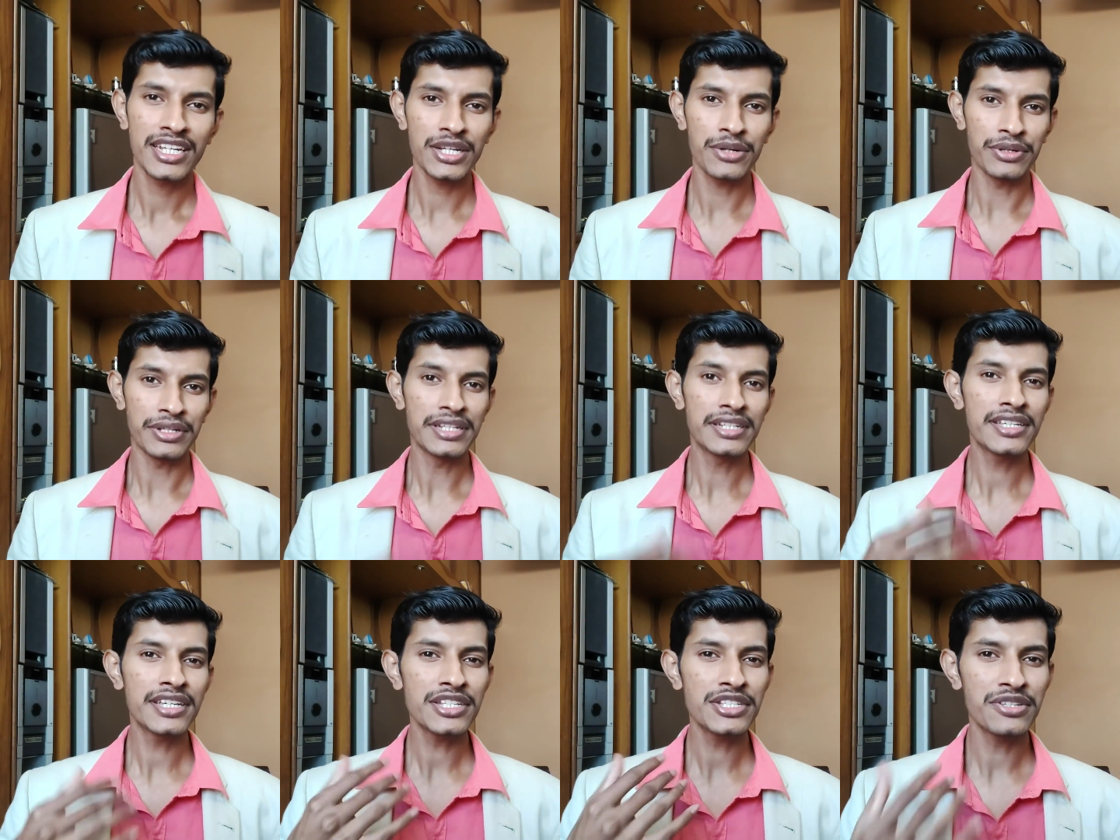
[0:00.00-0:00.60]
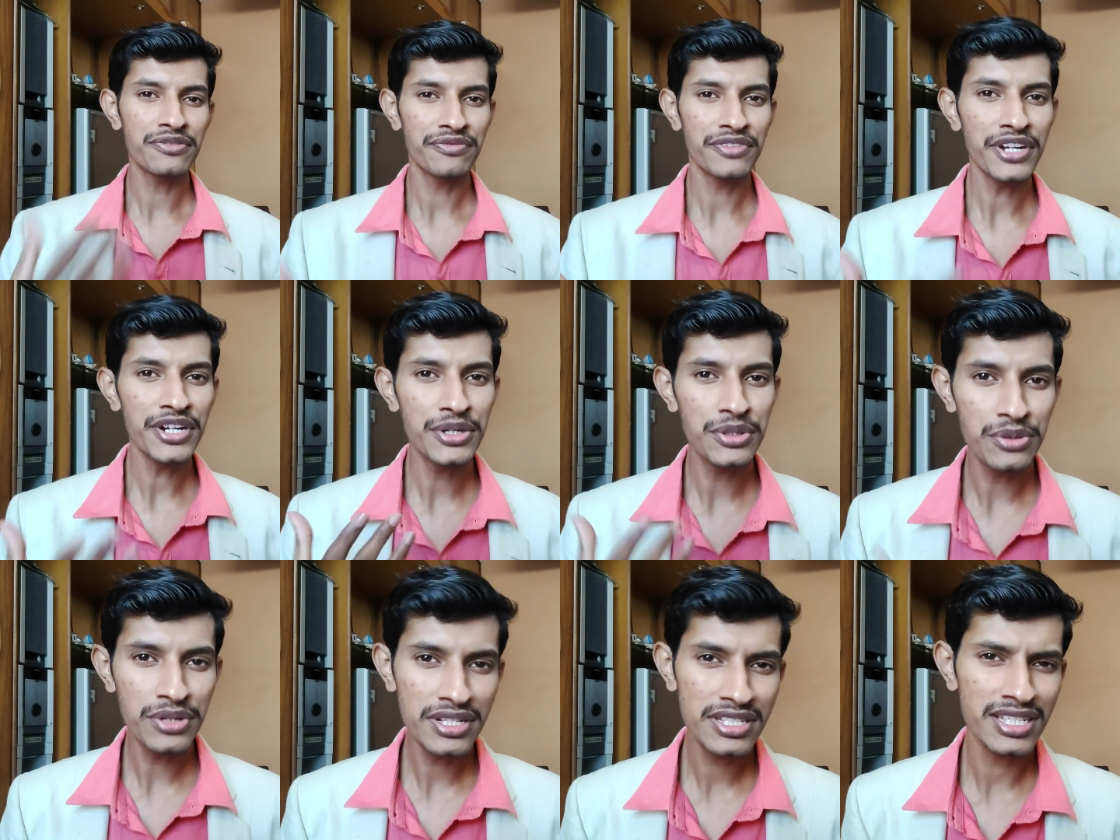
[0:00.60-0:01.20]
Now, in case if you're
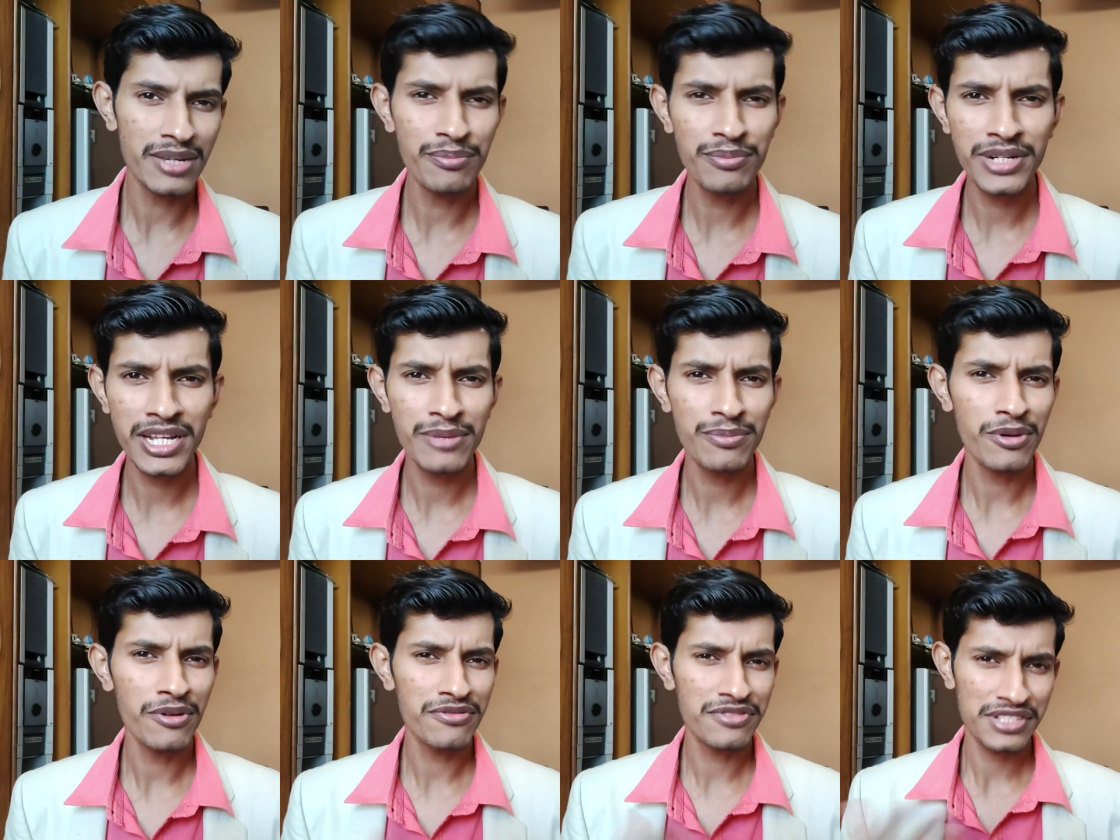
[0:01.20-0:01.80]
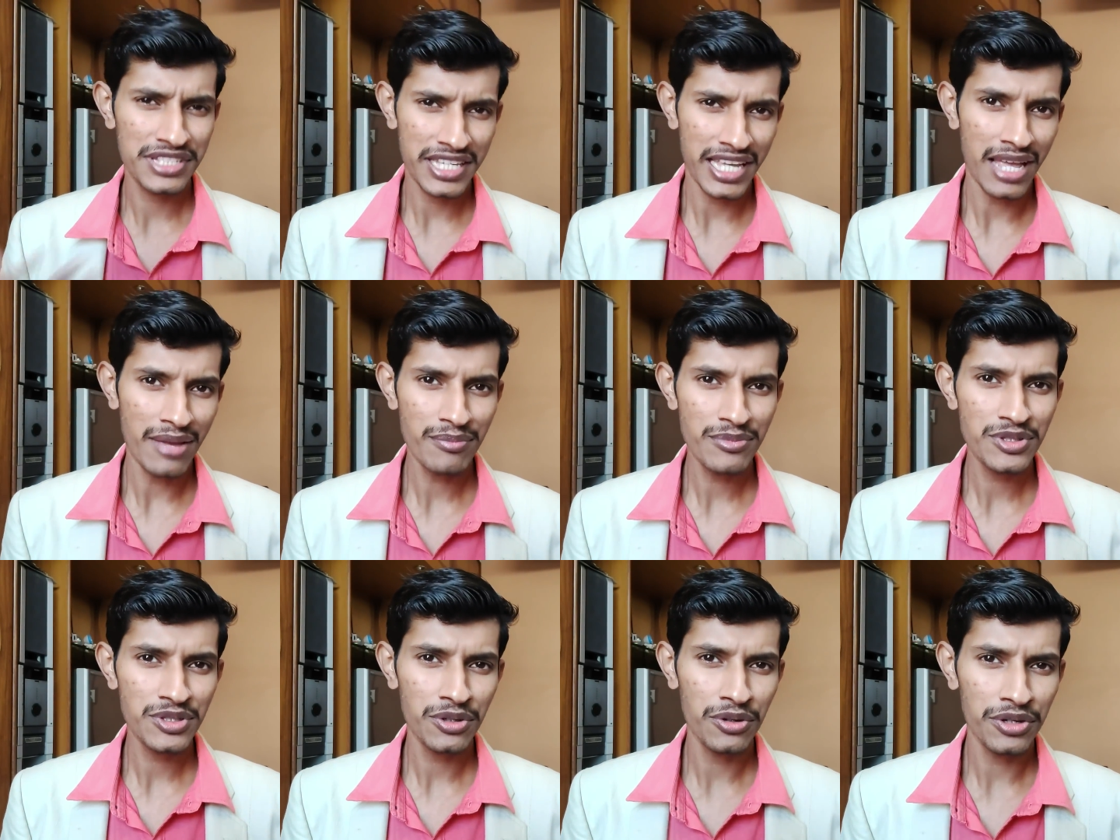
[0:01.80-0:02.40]
doing some type of
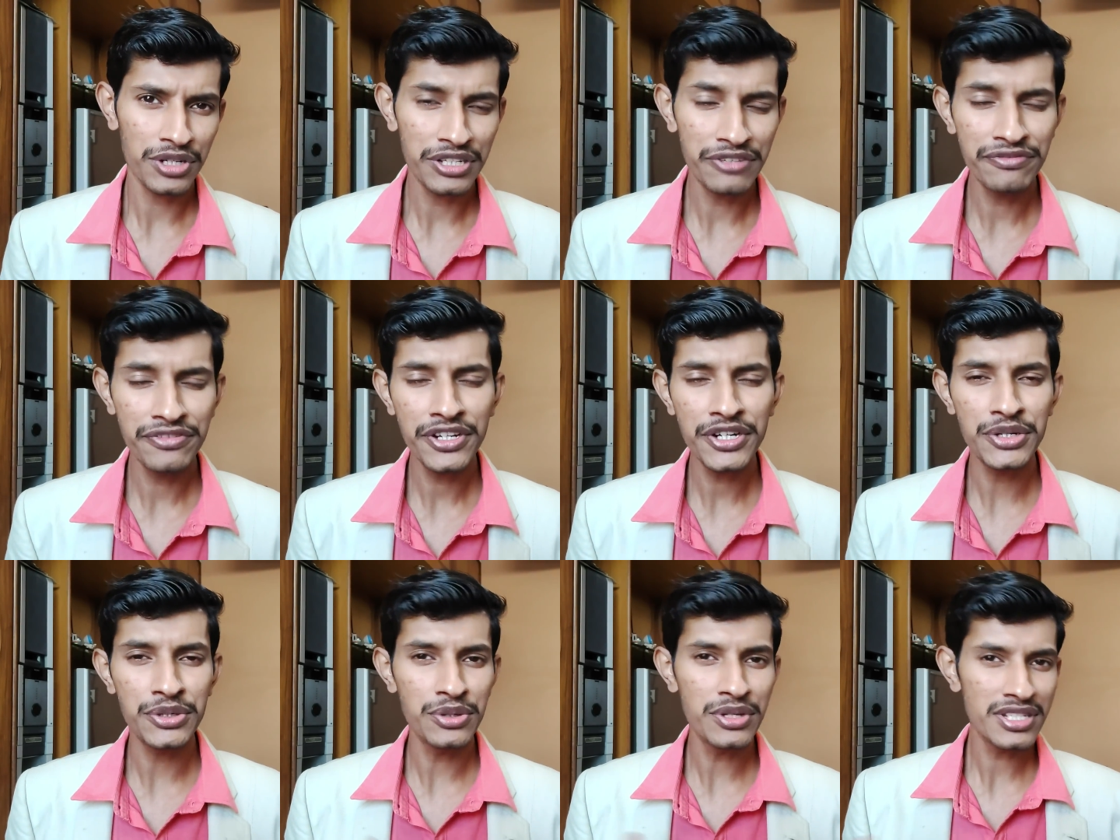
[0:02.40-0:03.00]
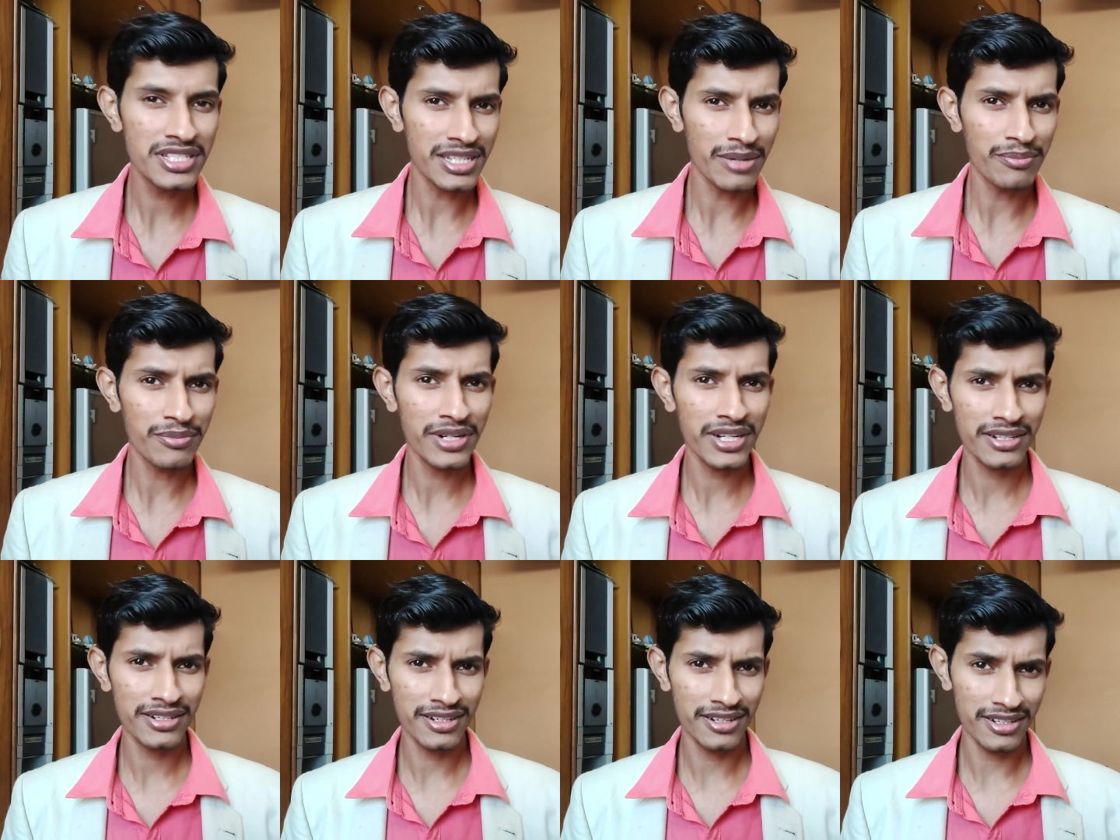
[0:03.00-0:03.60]
scams or if you're doing
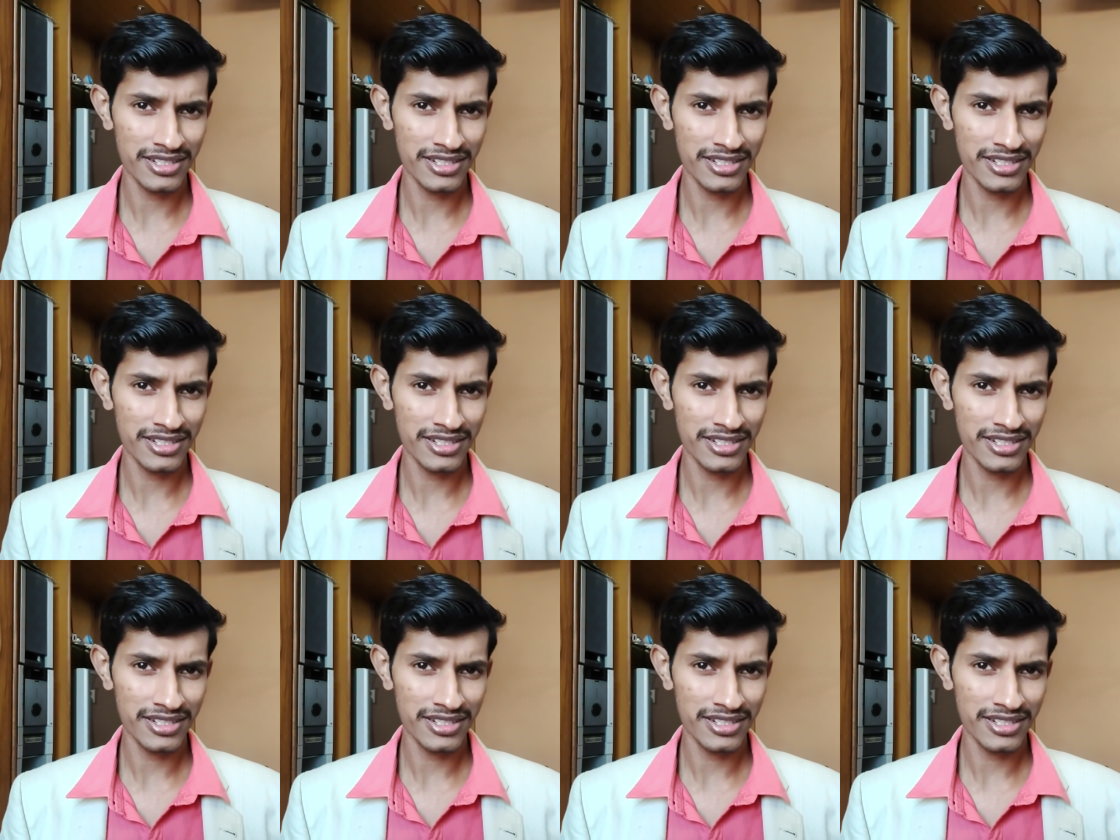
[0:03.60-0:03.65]
some